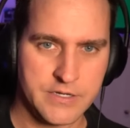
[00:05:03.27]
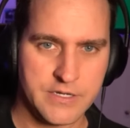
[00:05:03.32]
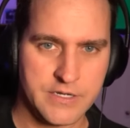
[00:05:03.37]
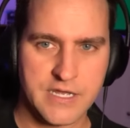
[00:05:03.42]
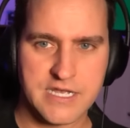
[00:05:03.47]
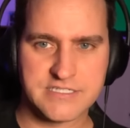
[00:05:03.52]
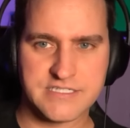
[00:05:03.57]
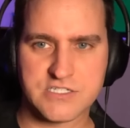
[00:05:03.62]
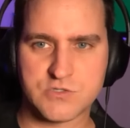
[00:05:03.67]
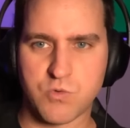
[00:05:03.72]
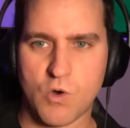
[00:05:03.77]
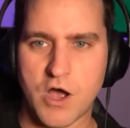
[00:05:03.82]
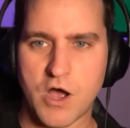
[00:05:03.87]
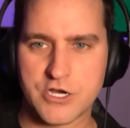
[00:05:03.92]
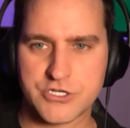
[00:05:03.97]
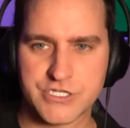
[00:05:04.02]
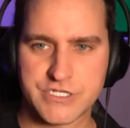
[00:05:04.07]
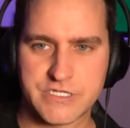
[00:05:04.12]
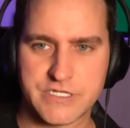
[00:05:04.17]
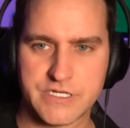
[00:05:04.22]
as this
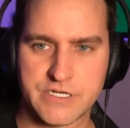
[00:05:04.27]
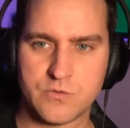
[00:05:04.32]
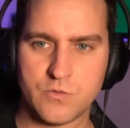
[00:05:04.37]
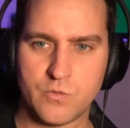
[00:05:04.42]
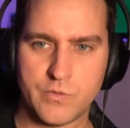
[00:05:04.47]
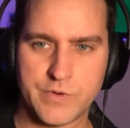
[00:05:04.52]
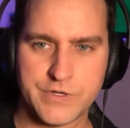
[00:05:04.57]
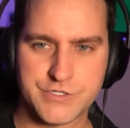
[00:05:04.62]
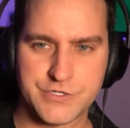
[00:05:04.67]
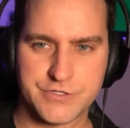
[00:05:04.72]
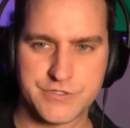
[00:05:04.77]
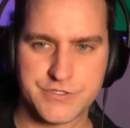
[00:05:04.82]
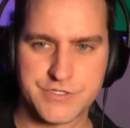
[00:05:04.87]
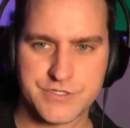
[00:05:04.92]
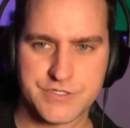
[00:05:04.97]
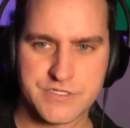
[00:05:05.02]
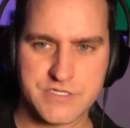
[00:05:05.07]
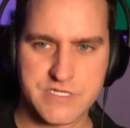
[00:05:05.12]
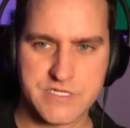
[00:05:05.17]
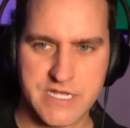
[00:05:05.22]
Washington
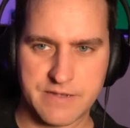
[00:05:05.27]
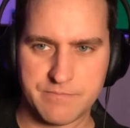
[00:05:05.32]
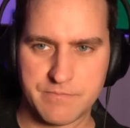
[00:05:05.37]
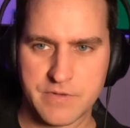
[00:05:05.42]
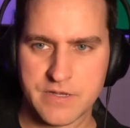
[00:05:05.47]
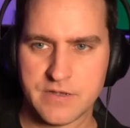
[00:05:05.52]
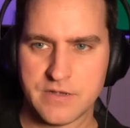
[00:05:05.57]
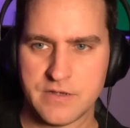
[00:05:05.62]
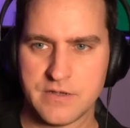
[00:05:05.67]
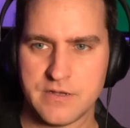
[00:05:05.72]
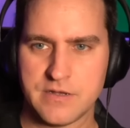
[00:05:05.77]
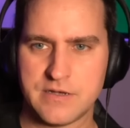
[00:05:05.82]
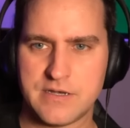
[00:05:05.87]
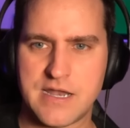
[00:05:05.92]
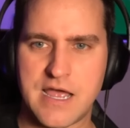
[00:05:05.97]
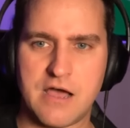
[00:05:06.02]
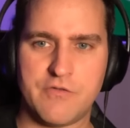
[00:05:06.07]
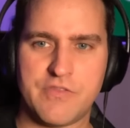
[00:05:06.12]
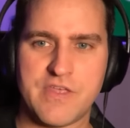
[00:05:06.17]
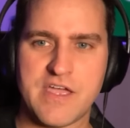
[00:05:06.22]
Wizards team.
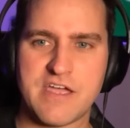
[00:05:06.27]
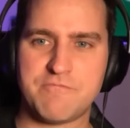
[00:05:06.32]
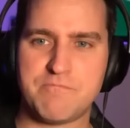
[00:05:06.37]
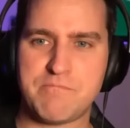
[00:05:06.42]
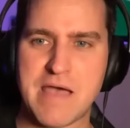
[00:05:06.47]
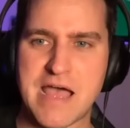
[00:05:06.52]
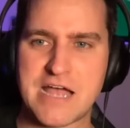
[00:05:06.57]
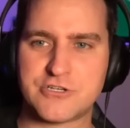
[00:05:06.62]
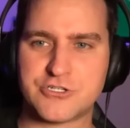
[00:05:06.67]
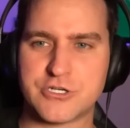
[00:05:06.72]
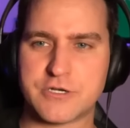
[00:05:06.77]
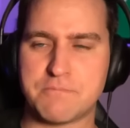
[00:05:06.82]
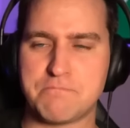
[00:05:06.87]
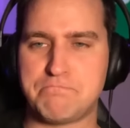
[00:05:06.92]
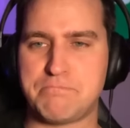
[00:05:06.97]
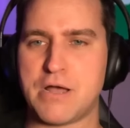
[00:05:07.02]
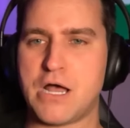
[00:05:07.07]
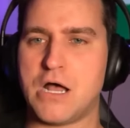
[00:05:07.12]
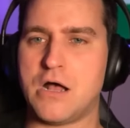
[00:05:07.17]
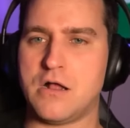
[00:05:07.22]
Now, they have Patrick
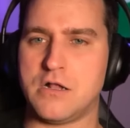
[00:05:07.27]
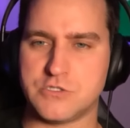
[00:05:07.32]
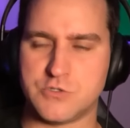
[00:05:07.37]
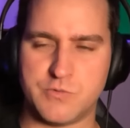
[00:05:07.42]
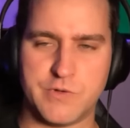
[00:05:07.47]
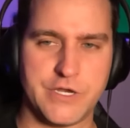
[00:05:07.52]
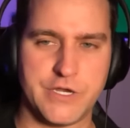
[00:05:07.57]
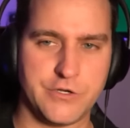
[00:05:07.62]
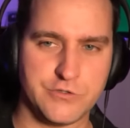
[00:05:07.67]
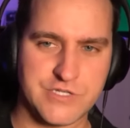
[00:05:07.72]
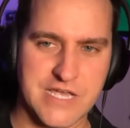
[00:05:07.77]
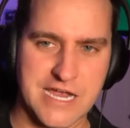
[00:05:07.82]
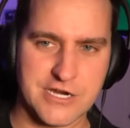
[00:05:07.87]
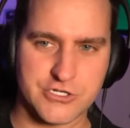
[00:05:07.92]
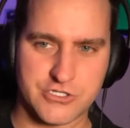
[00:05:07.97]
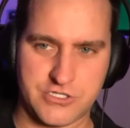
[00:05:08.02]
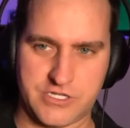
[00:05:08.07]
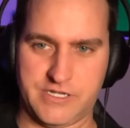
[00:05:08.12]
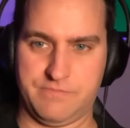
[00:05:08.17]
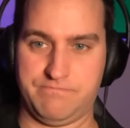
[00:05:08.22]
Baldwin, who's
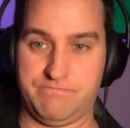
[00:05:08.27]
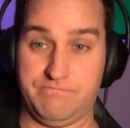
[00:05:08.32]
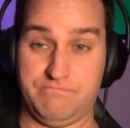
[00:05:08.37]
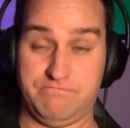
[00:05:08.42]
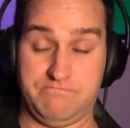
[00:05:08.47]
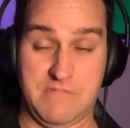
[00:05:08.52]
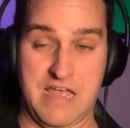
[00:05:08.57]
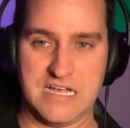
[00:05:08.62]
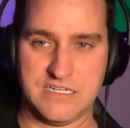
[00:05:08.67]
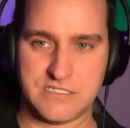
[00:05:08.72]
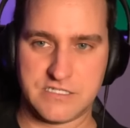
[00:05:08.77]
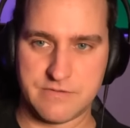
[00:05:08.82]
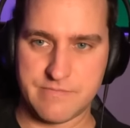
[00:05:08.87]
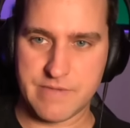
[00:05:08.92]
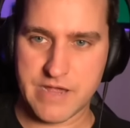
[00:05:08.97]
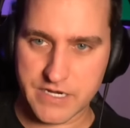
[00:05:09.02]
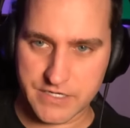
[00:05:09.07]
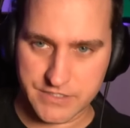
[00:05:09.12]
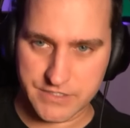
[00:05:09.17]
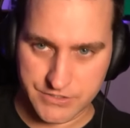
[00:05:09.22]
actually
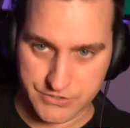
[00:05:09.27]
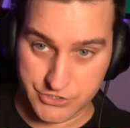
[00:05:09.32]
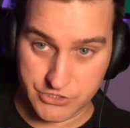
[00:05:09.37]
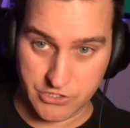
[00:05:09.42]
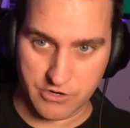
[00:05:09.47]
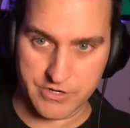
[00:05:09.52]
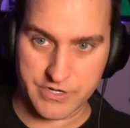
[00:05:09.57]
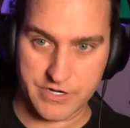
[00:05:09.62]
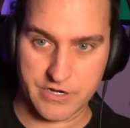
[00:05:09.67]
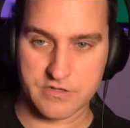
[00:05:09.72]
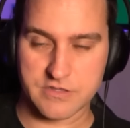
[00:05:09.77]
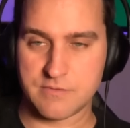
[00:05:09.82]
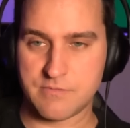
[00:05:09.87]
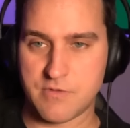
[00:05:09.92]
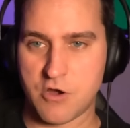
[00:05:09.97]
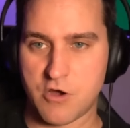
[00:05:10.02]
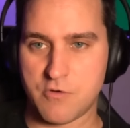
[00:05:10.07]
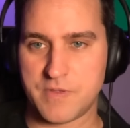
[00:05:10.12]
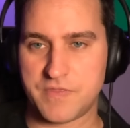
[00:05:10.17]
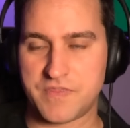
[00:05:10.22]
estimated to start here at the
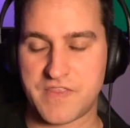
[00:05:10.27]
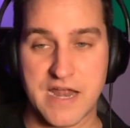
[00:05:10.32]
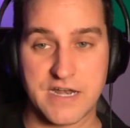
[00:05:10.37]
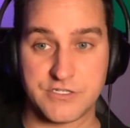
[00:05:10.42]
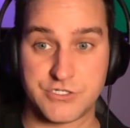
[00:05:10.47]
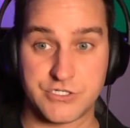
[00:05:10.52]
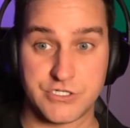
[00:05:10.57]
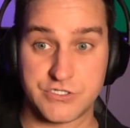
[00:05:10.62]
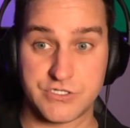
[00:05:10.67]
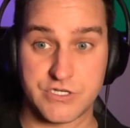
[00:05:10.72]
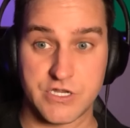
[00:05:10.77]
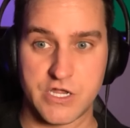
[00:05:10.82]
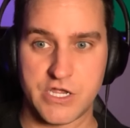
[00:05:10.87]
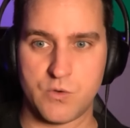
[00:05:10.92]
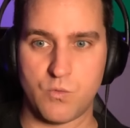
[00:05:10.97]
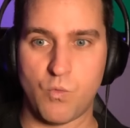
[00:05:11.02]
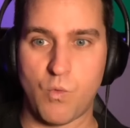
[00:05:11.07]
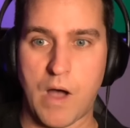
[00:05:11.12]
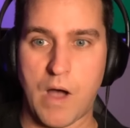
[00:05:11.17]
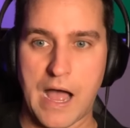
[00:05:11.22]
moment. That is just
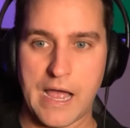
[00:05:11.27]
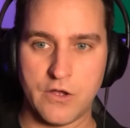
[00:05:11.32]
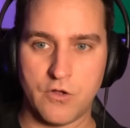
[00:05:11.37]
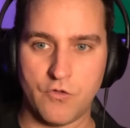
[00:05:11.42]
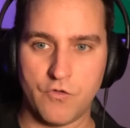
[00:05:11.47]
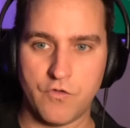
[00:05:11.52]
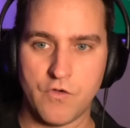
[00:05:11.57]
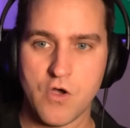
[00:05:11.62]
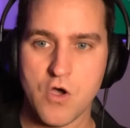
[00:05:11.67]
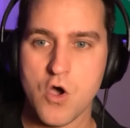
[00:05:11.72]
a wild